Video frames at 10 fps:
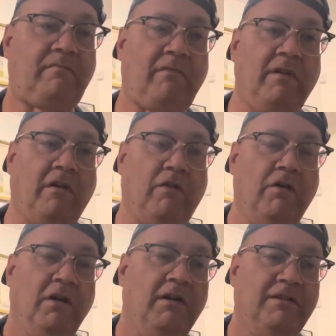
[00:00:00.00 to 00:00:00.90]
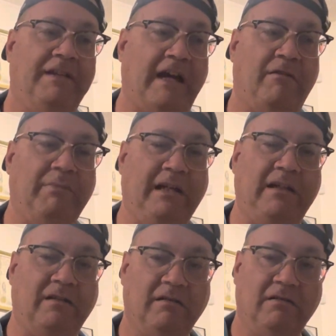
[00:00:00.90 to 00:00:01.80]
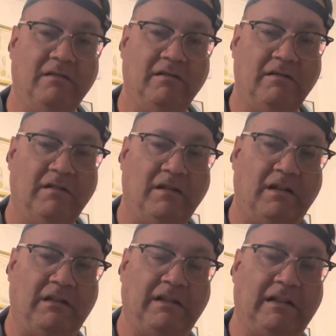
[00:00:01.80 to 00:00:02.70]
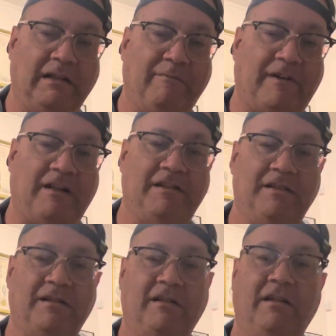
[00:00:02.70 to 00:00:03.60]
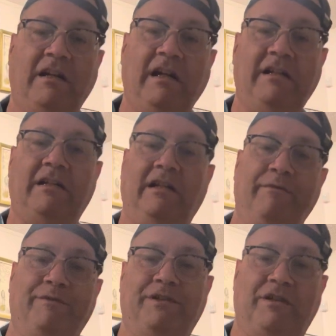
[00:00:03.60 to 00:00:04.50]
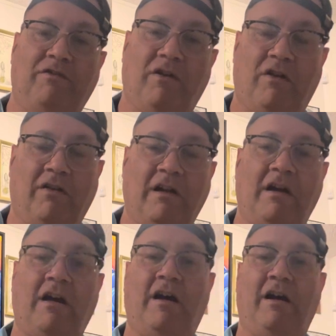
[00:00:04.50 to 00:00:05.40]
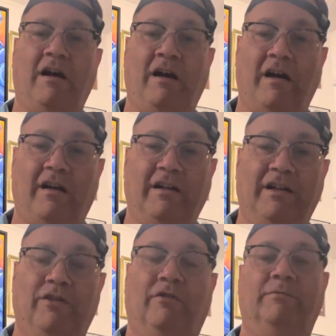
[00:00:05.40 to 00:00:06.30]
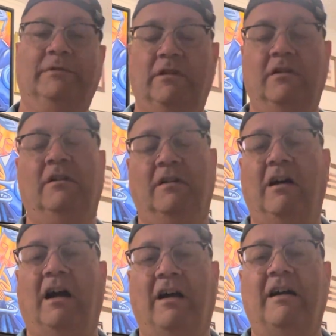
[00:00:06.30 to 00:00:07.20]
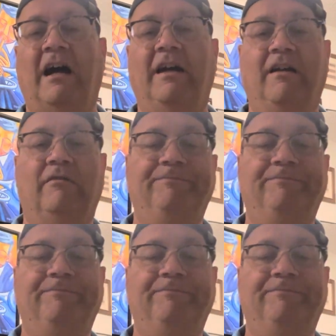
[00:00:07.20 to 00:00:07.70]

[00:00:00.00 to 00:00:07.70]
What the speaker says: So downbeat, a little emphasis. He said emphasis wrong. Ha ha ha, giggle. I know.